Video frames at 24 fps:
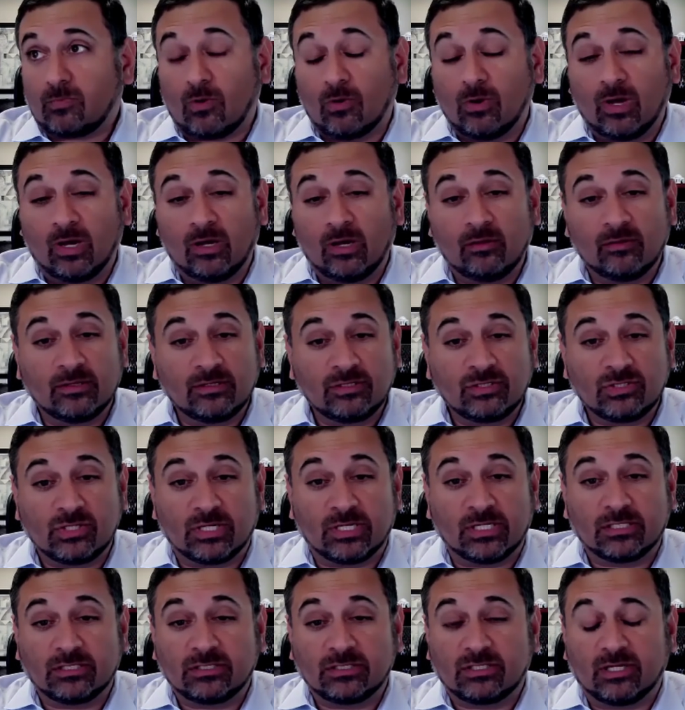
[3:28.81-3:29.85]
Well, this
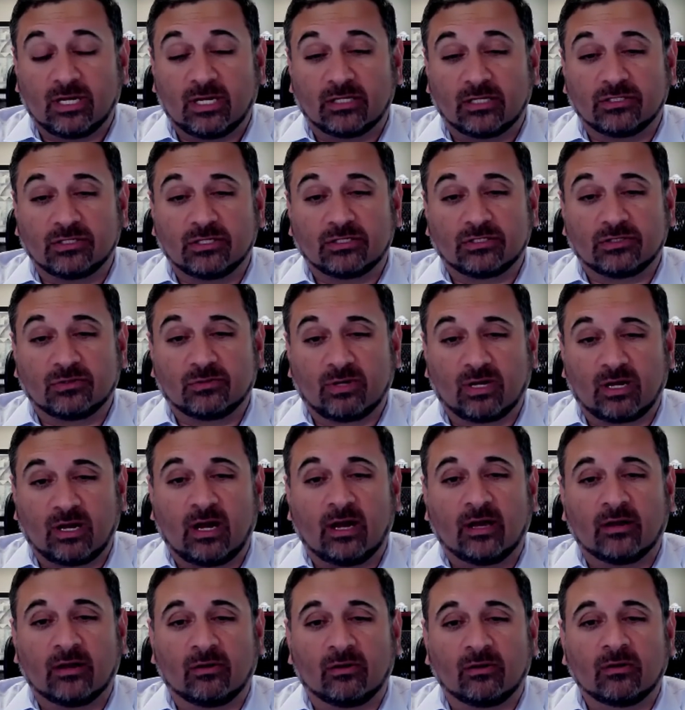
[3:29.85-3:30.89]
judge, Judge
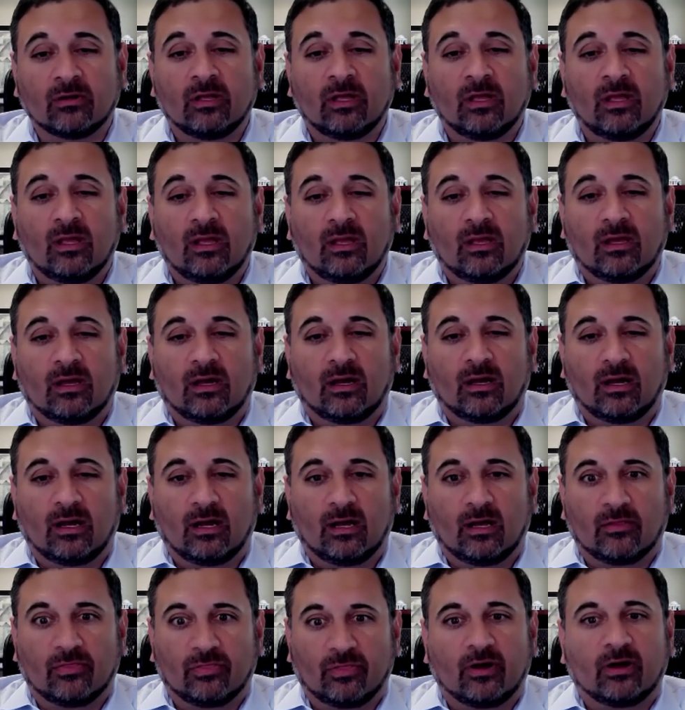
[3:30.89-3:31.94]
O'Connell,
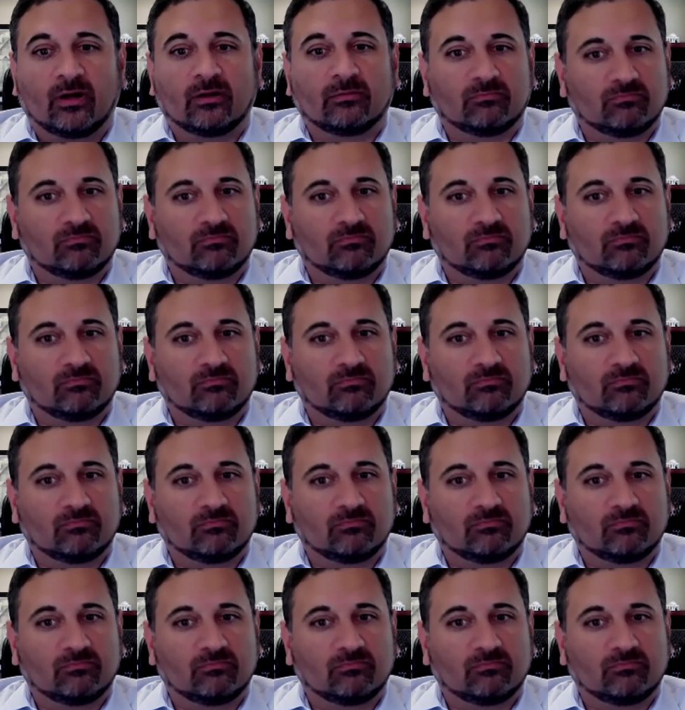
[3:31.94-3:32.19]
thought